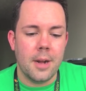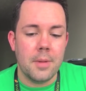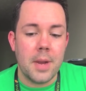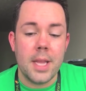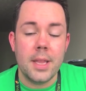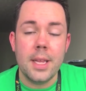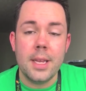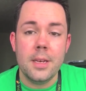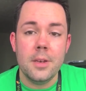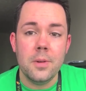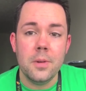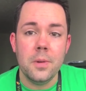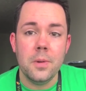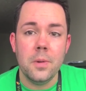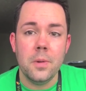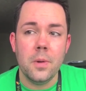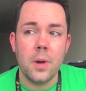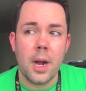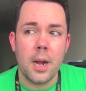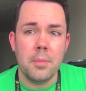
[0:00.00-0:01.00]
And they
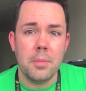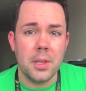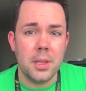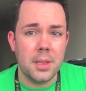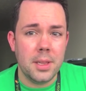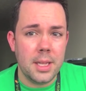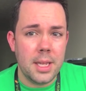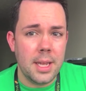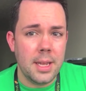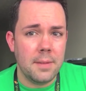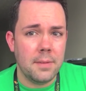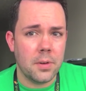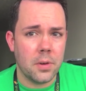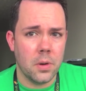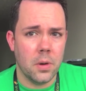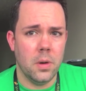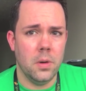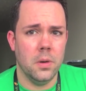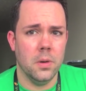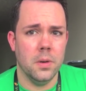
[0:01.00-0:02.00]
do, I believe,
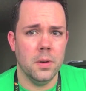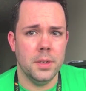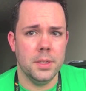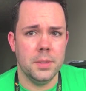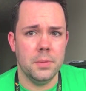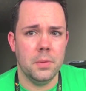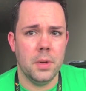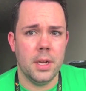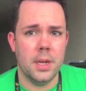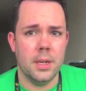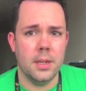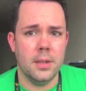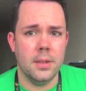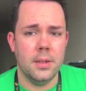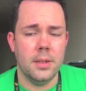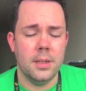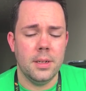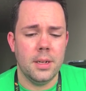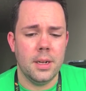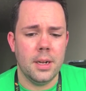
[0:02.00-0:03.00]
Kroger as well.
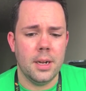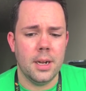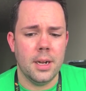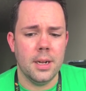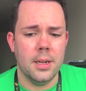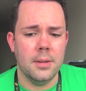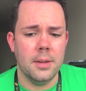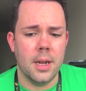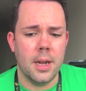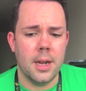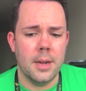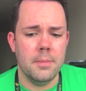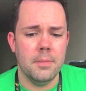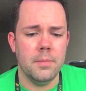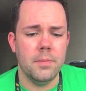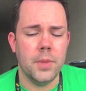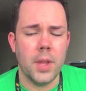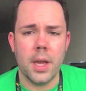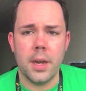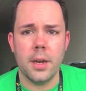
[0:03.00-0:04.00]
I'm
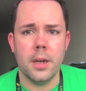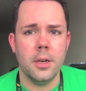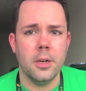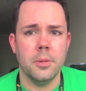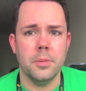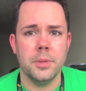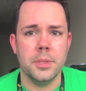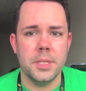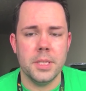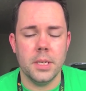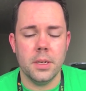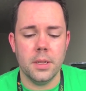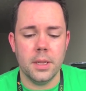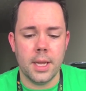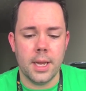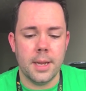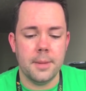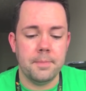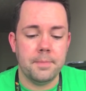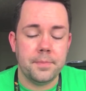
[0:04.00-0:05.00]
not 100% on
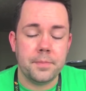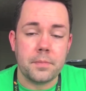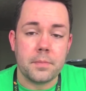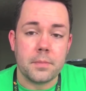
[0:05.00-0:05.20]
that.